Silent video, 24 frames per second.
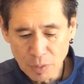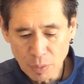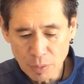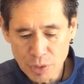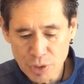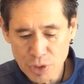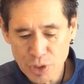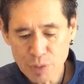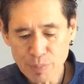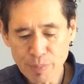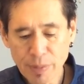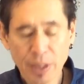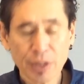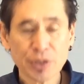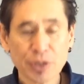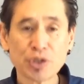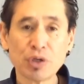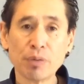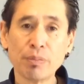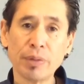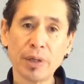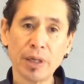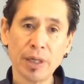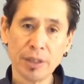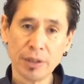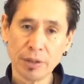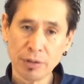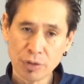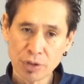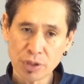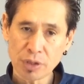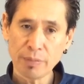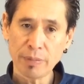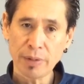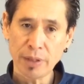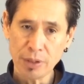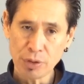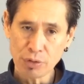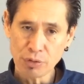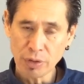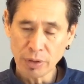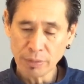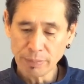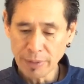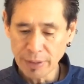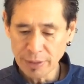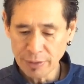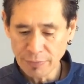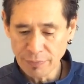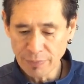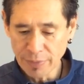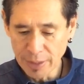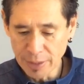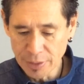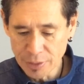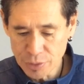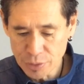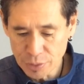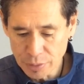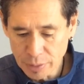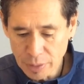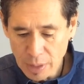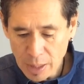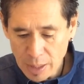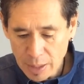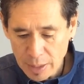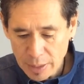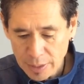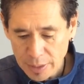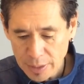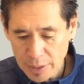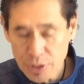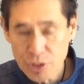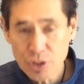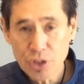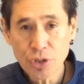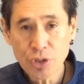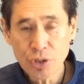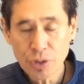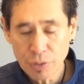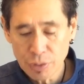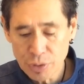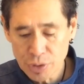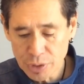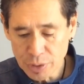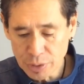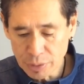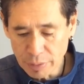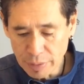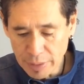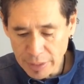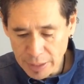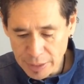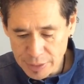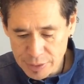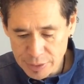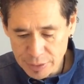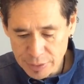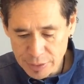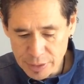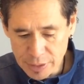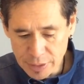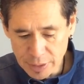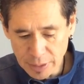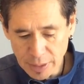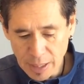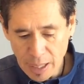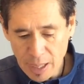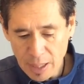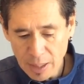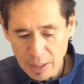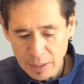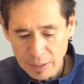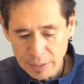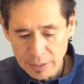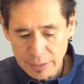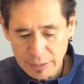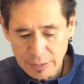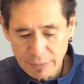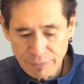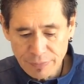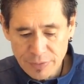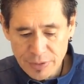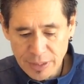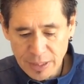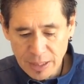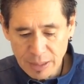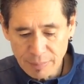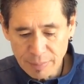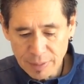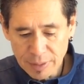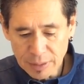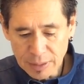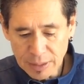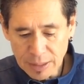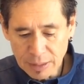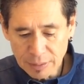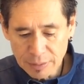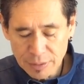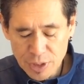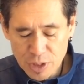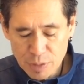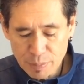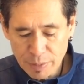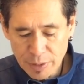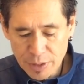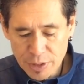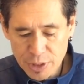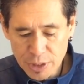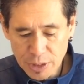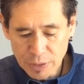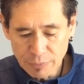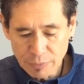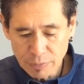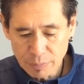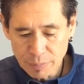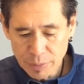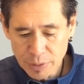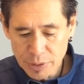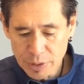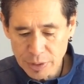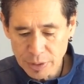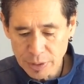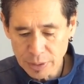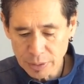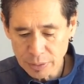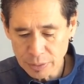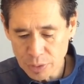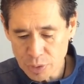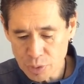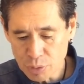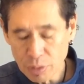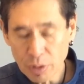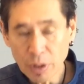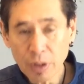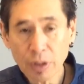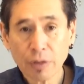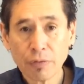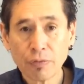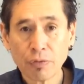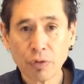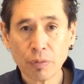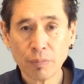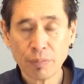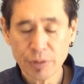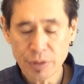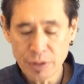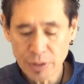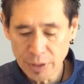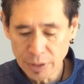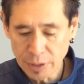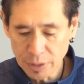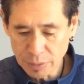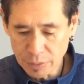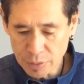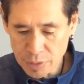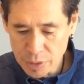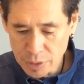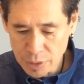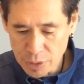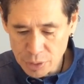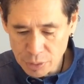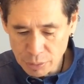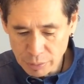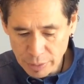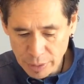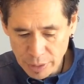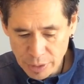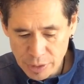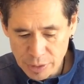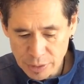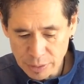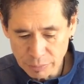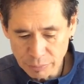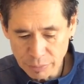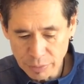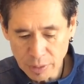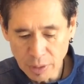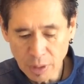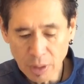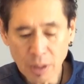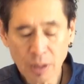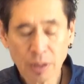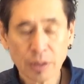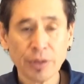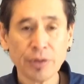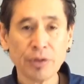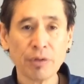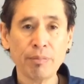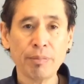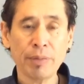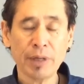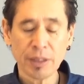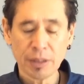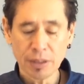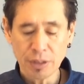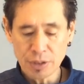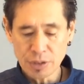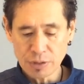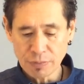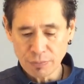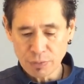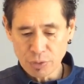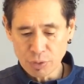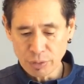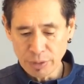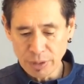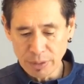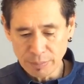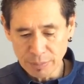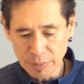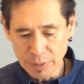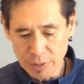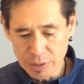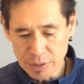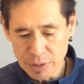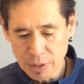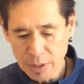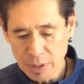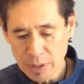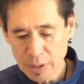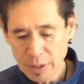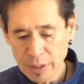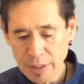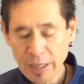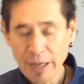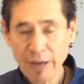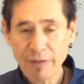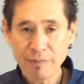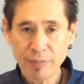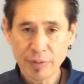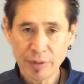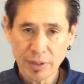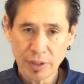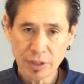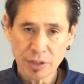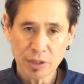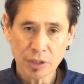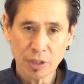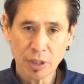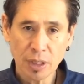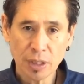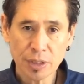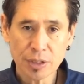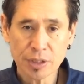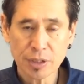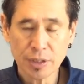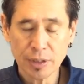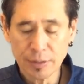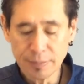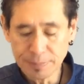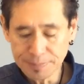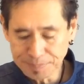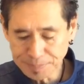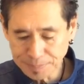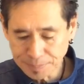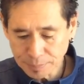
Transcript: which is sponsored usually by a drug manufacturer, institution, or agency. The FDA may allow dispensing of a particular drug for a particular situation when all other methods of treatment have been exhausted.